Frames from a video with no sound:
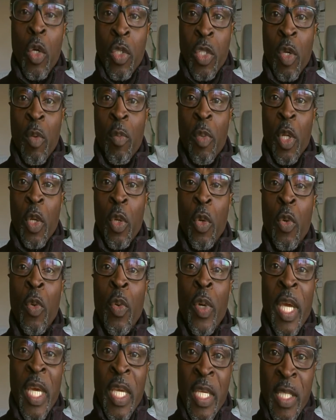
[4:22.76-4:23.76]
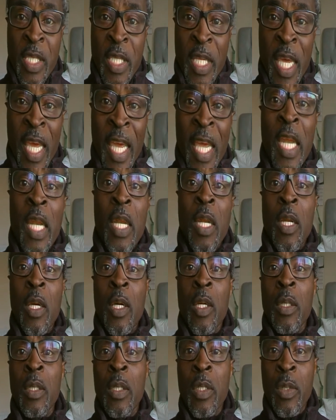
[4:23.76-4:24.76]
or somebody who is
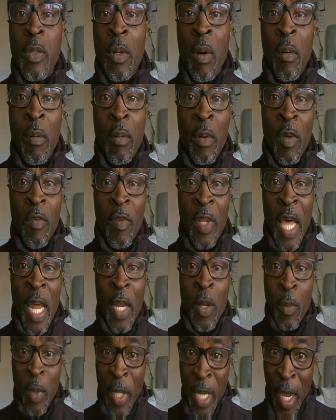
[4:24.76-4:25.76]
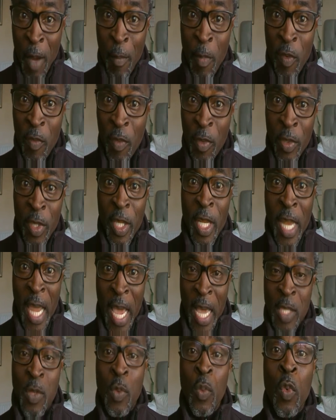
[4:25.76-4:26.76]
in control of land. We're now moving to the
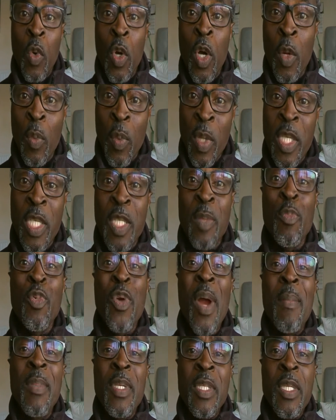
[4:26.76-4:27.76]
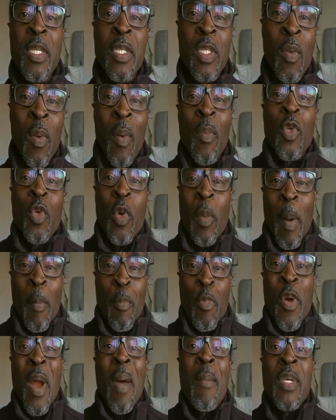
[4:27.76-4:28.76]
next word, which is premises. So when we talk
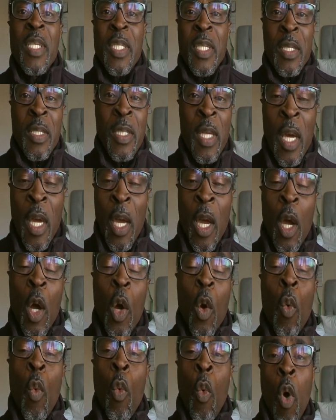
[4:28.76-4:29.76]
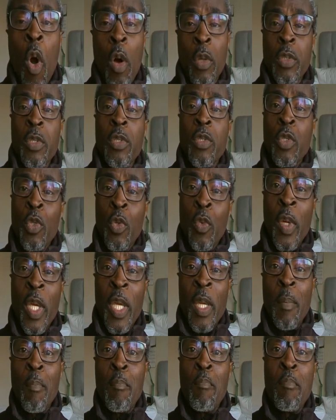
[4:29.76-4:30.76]
about premises, what do
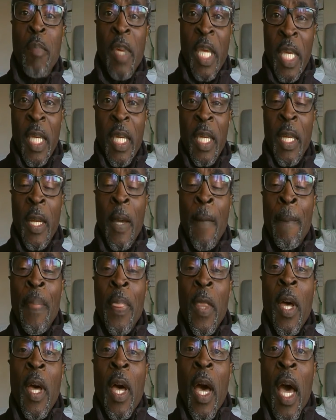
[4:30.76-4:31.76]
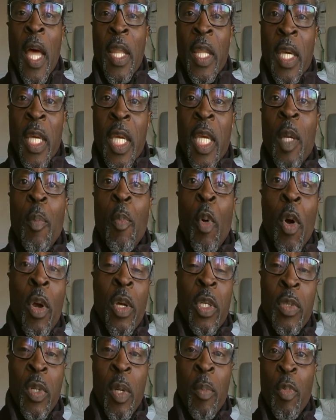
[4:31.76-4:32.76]
we mean? The key
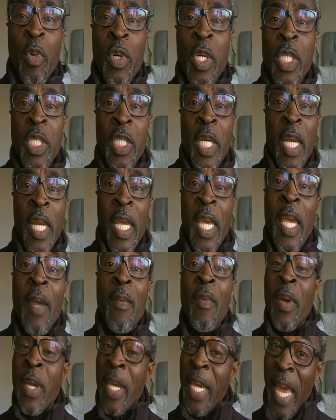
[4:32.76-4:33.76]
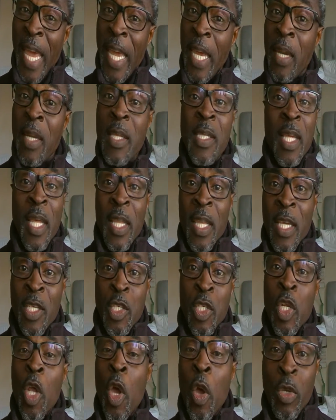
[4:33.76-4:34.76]
point to appreciate here again is that
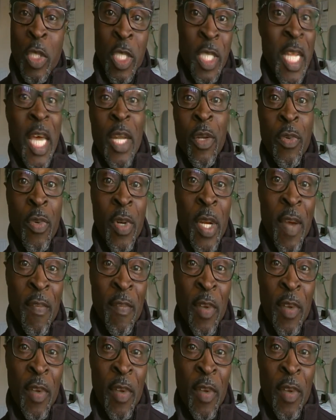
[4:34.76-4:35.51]
there's no statutory